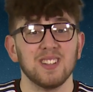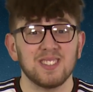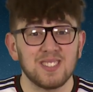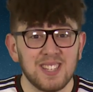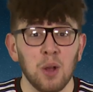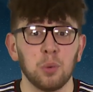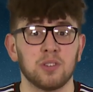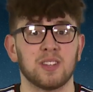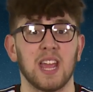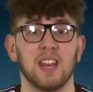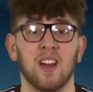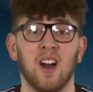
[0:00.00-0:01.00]
still
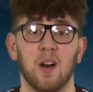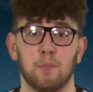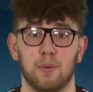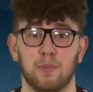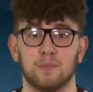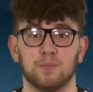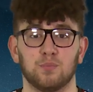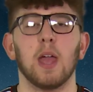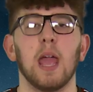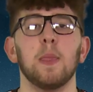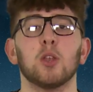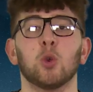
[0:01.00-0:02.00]
stayed up.
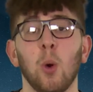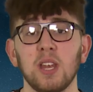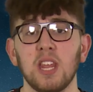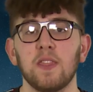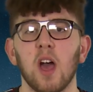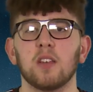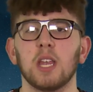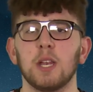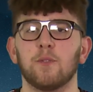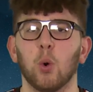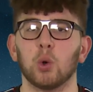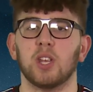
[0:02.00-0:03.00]
In the
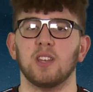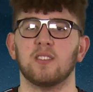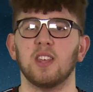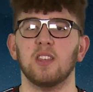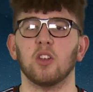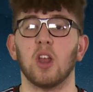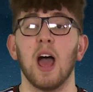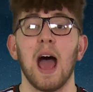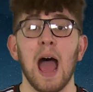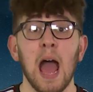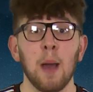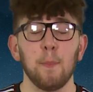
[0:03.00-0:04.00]
2013-14 season,
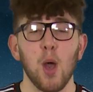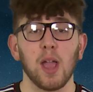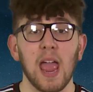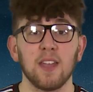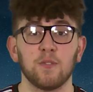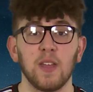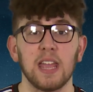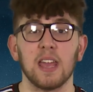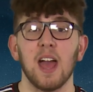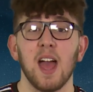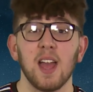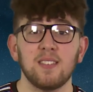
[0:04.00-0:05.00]
Hamburg SV,
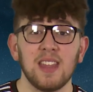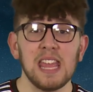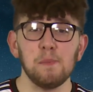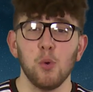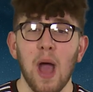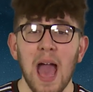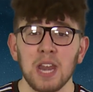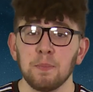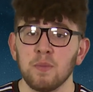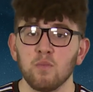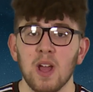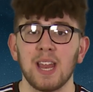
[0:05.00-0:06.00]
a team who hadn't
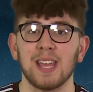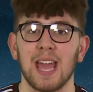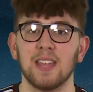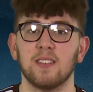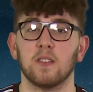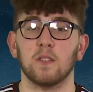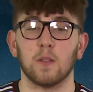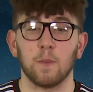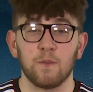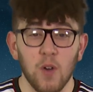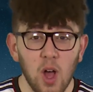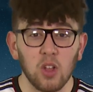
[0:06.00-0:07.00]
been relegated since the
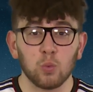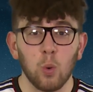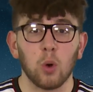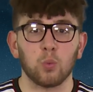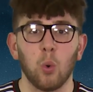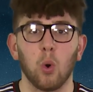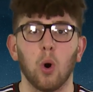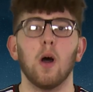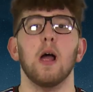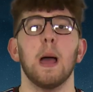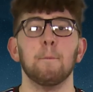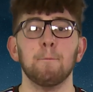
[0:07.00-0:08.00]
First World War,
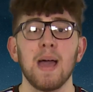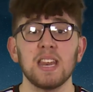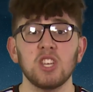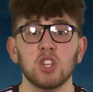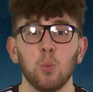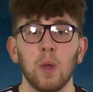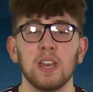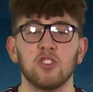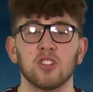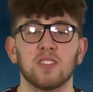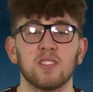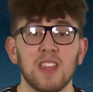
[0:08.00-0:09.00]
managed to win
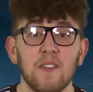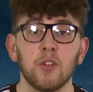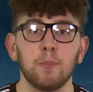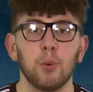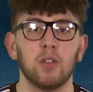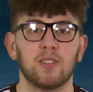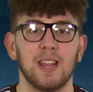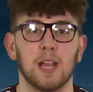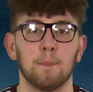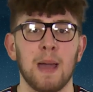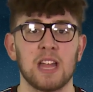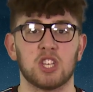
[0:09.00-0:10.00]
just 7
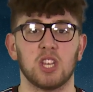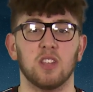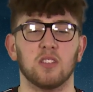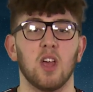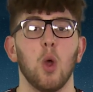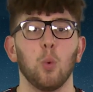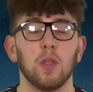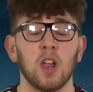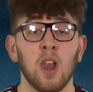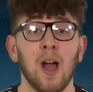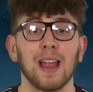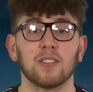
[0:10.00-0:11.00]
Bundesliga matches, with the
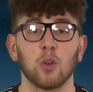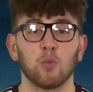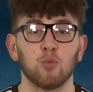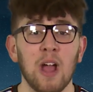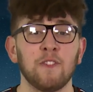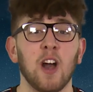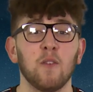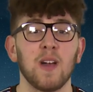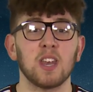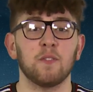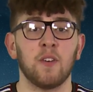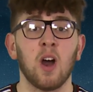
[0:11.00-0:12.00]
likes of Rafael
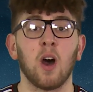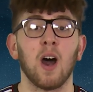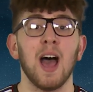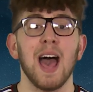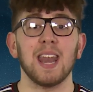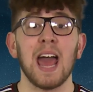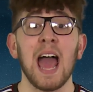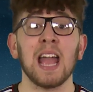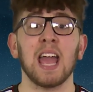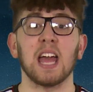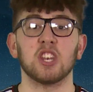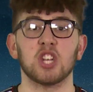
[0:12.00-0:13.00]
van der Vaart and
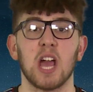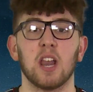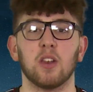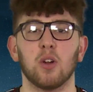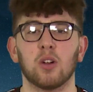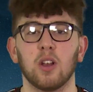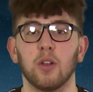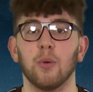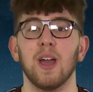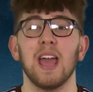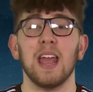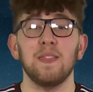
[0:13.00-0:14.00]
Hakan Çalhanoğlu
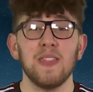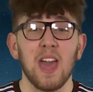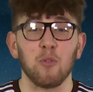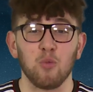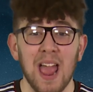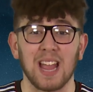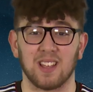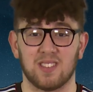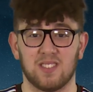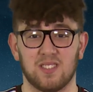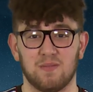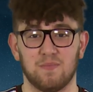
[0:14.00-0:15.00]
in their
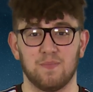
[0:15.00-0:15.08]
ranks.